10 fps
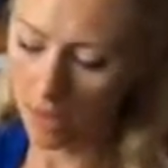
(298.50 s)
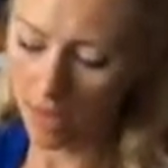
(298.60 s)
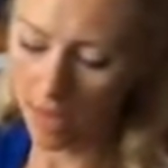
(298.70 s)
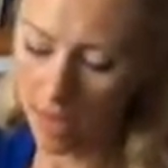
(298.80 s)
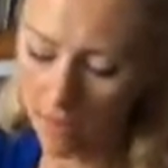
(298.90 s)

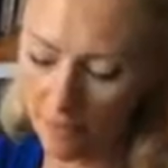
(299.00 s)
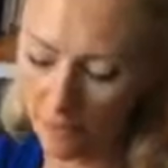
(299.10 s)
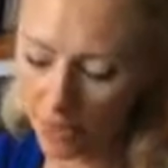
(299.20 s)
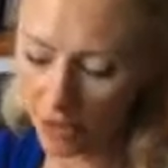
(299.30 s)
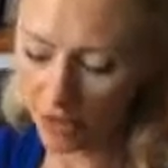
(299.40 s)
and I have
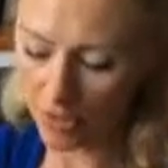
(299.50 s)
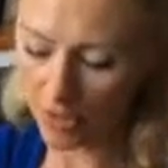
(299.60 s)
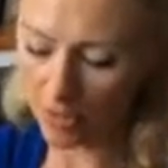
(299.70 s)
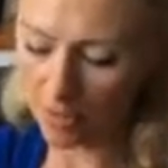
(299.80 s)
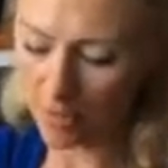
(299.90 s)

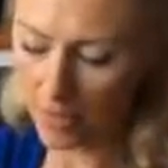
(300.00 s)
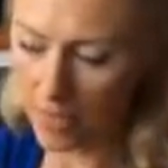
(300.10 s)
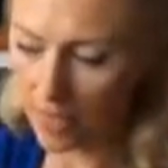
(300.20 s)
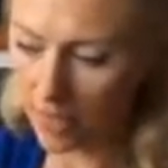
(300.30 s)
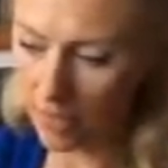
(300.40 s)
officially
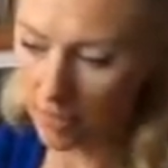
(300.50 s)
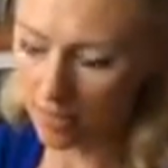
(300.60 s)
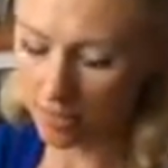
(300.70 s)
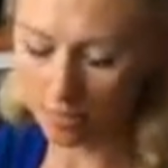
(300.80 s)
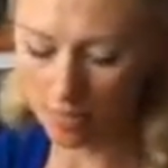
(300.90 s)
completed
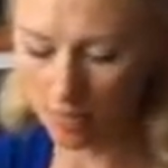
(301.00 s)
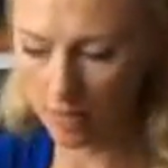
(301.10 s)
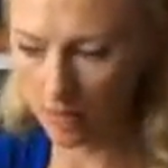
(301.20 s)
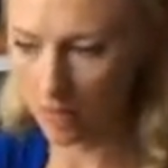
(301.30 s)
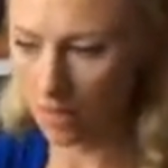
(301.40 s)

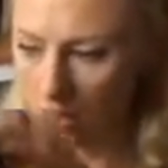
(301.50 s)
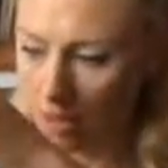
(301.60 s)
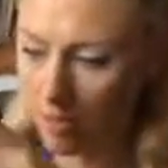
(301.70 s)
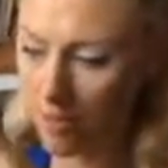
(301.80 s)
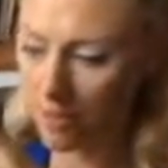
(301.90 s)

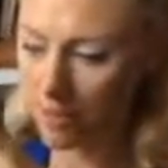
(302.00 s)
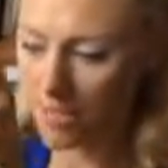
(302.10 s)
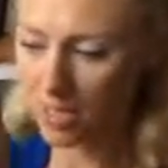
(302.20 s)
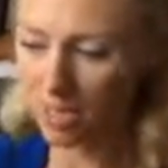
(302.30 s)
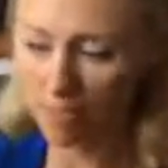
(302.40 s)
my
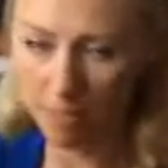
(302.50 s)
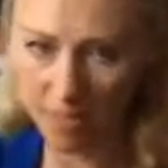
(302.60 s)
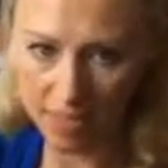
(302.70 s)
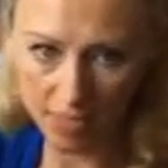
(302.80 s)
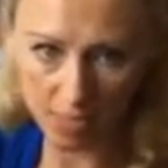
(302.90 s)
potato head
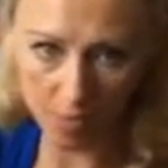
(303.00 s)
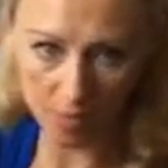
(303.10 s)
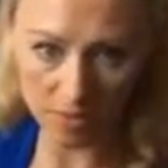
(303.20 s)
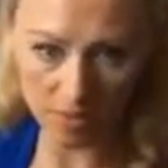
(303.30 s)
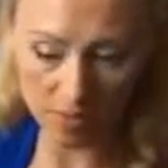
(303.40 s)
play
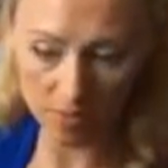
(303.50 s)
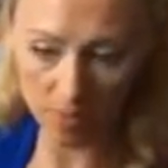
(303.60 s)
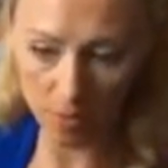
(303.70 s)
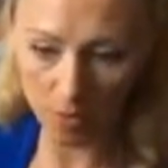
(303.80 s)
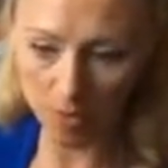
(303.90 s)
sequence,
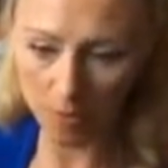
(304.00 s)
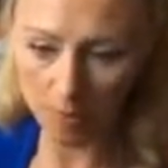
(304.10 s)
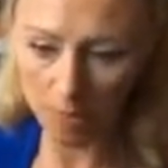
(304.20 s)
okay?